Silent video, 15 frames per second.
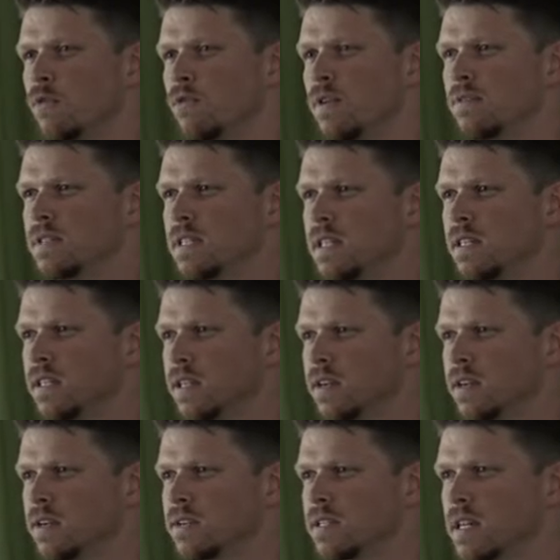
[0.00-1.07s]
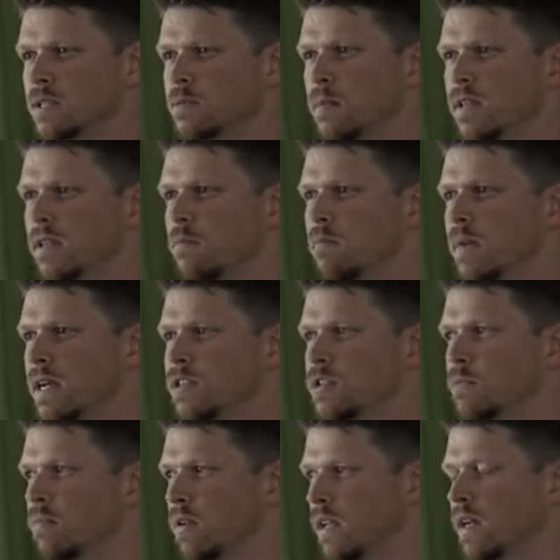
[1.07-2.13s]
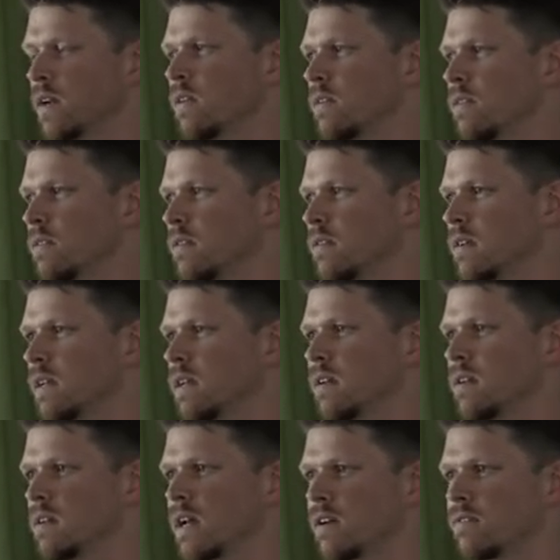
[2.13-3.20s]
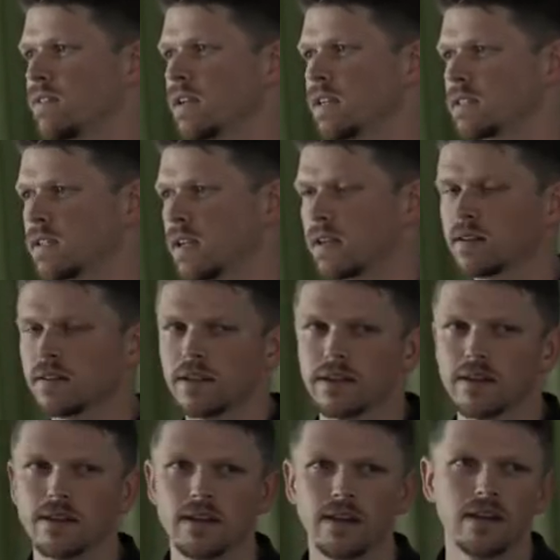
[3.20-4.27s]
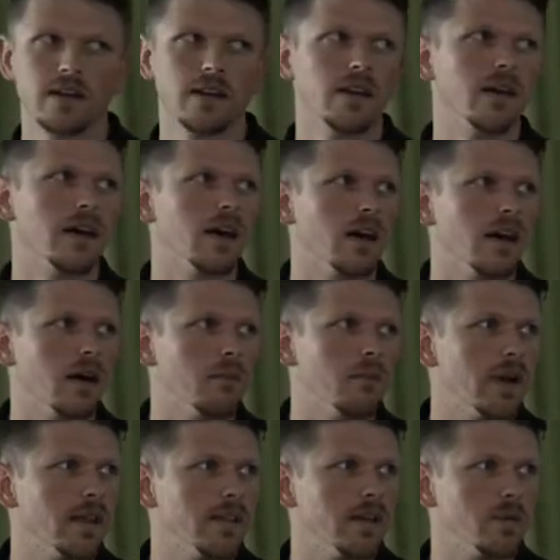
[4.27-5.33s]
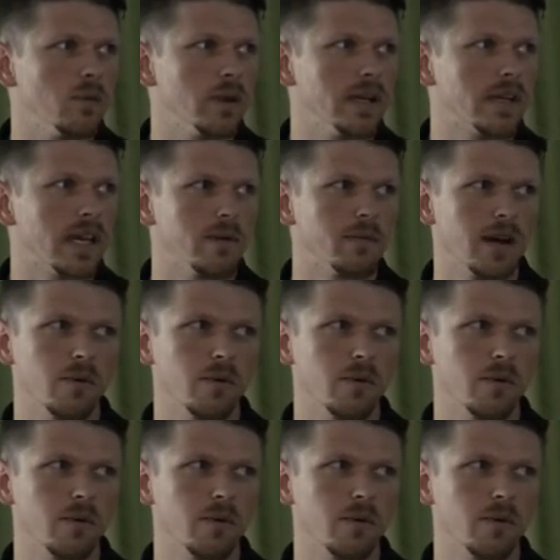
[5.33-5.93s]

15 years has been the major player in FES cycling. And then we came